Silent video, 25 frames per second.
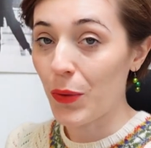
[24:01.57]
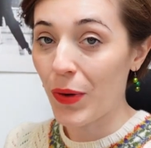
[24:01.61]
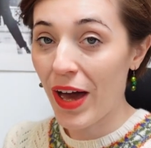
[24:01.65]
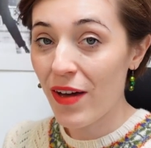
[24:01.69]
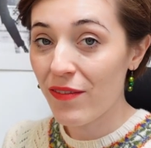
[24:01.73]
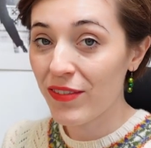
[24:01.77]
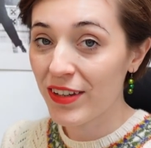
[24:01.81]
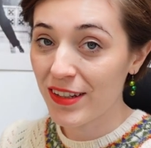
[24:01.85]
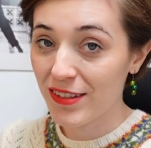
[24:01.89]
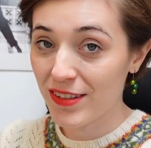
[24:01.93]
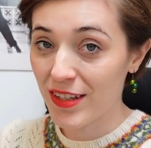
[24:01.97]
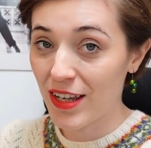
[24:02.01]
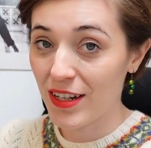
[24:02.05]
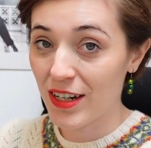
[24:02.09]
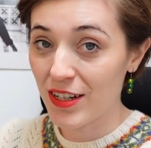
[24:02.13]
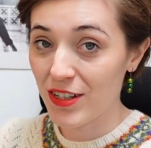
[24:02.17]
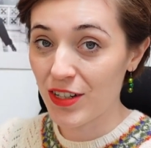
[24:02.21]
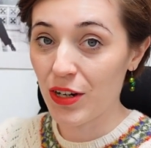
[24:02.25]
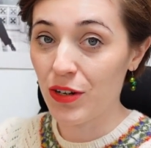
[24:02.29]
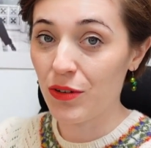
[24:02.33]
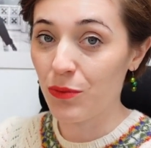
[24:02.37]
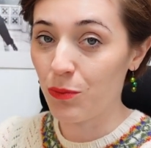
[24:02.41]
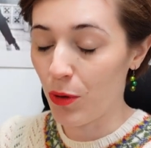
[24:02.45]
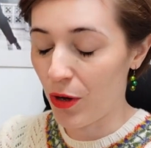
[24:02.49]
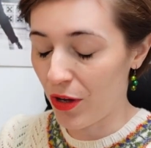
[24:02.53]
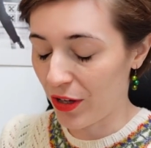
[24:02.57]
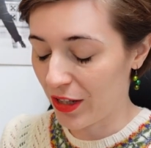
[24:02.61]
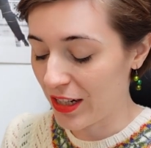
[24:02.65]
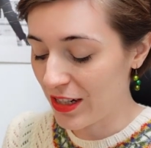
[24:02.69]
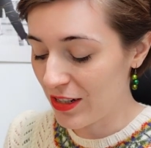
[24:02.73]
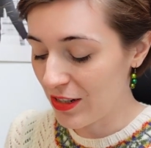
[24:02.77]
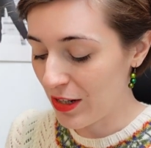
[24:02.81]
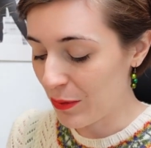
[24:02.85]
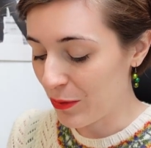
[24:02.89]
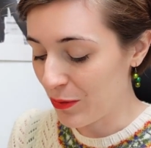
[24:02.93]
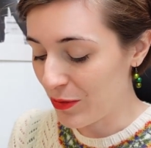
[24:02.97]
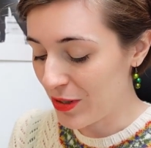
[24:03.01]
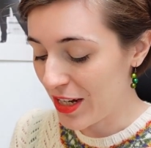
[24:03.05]
having said I don't work in
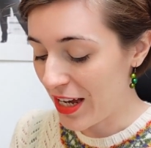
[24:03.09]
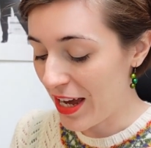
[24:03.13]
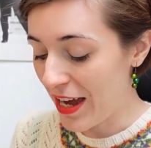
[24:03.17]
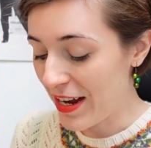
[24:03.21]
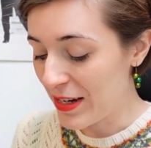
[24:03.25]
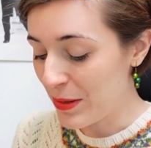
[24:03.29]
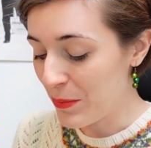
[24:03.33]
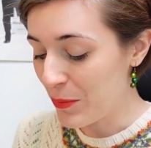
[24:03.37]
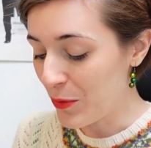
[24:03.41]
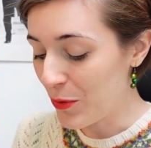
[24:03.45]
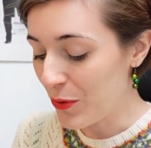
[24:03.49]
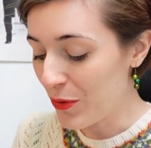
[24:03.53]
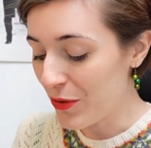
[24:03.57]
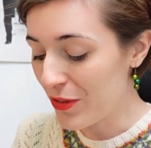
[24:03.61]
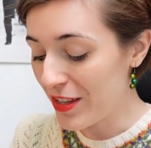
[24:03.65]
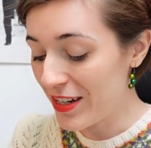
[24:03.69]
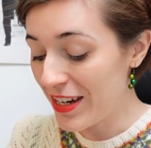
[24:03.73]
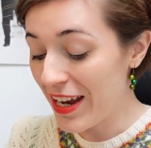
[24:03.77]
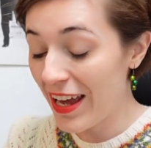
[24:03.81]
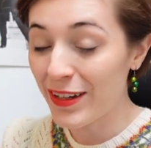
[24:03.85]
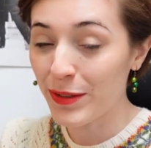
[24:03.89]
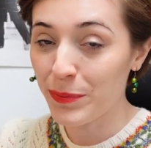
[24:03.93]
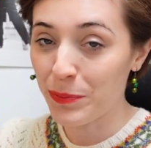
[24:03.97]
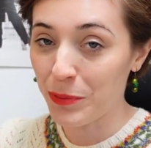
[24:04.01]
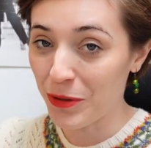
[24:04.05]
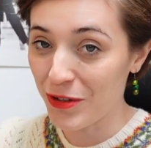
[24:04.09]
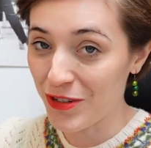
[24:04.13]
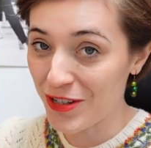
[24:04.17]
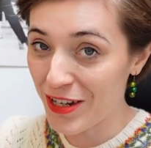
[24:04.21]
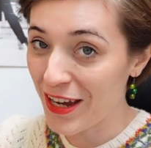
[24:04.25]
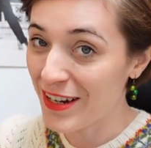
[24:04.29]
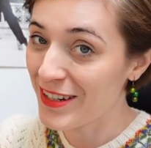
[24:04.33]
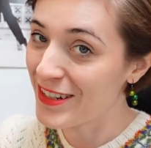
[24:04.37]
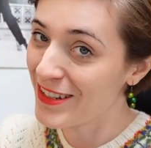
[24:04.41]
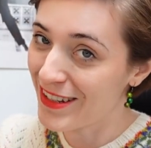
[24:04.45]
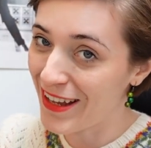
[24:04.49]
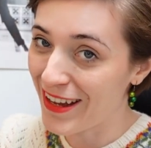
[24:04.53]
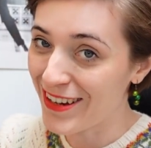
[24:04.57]
double knit anymore, the next
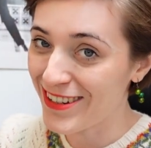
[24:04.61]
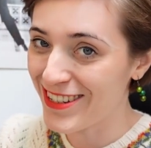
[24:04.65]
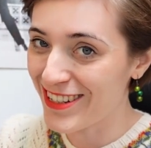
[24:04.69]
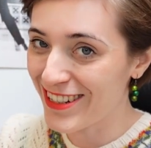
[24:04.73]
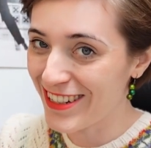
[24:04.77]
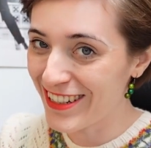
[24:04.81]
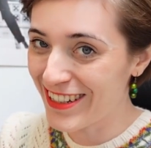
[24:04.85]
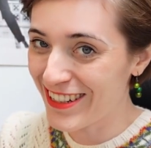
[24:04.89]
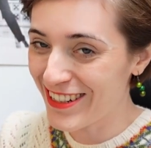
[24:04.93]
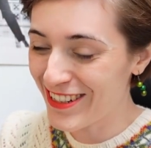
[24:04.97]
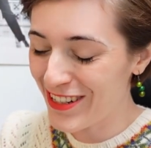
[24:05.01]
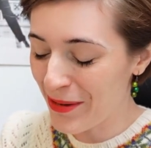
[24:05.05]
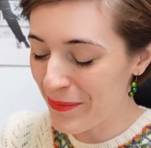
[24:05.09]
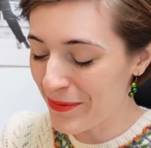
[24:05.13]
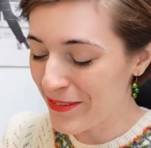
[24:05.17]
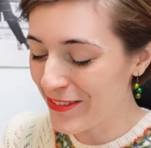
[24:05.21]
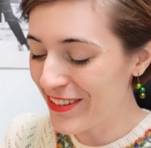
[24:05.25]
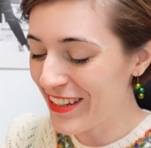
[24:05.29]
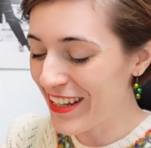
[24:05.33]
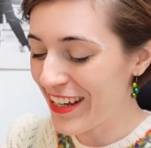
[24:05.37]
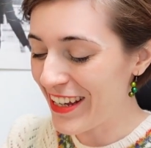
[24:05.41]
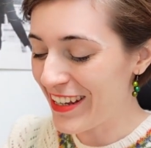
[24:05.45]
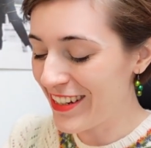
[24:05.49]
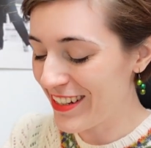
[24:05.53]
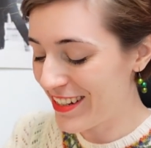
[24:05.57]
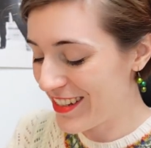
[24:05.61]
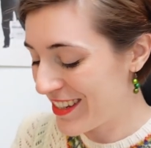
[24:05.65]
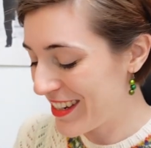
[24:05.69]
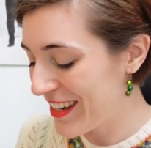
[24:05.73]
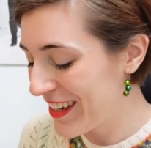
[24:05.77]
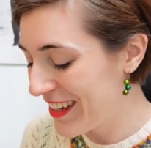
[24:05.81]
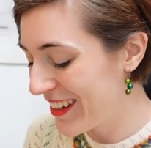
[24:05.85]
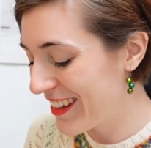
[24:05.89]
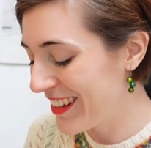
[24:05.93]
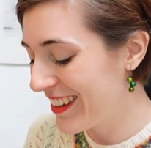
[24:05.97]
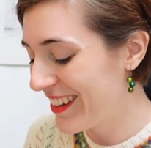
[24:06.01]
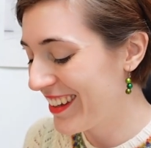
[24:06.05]
project is actually in double knit.